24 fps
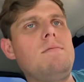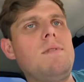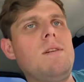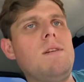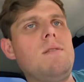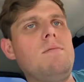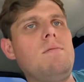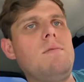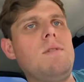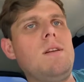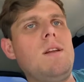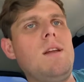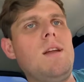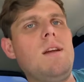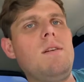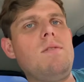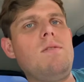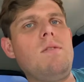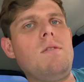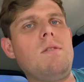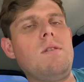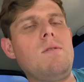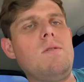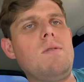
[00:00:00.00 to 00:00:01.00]
I don't really need to
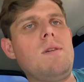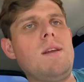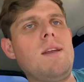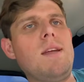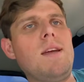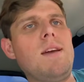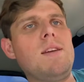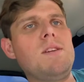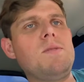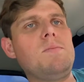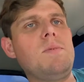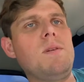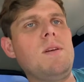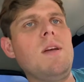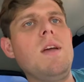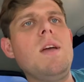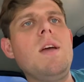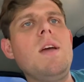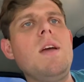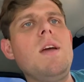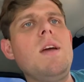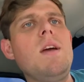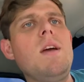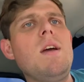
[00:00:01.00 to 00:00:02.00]
clear coat it, I guess, but
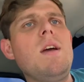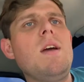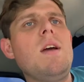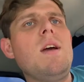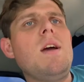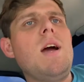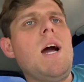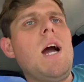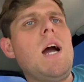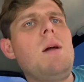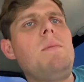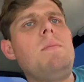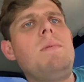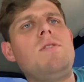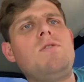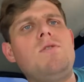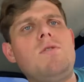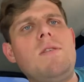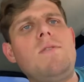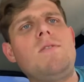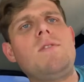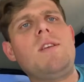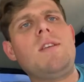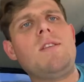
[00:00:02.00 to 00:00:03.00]
I'm gonna make
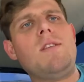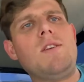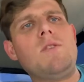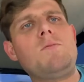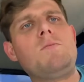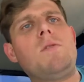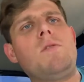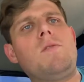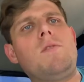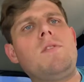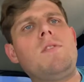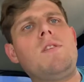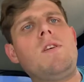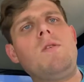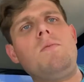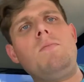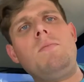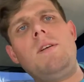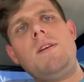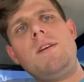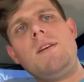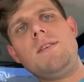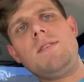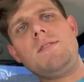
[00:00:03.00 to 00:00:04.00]
sure everything looks perfect though,
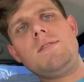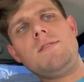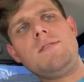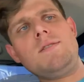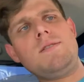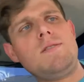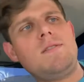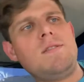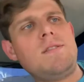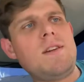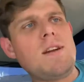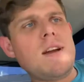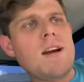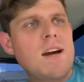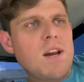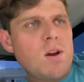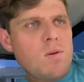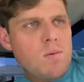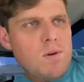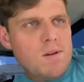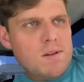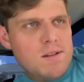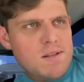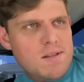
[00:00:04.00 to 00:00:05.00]
because I
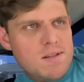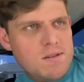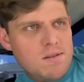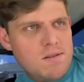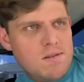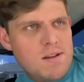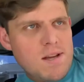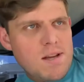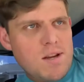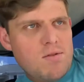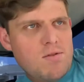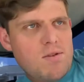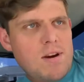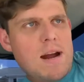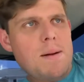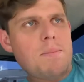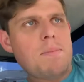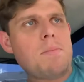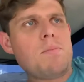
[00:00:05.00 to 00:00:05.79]
don't want this to look like crap.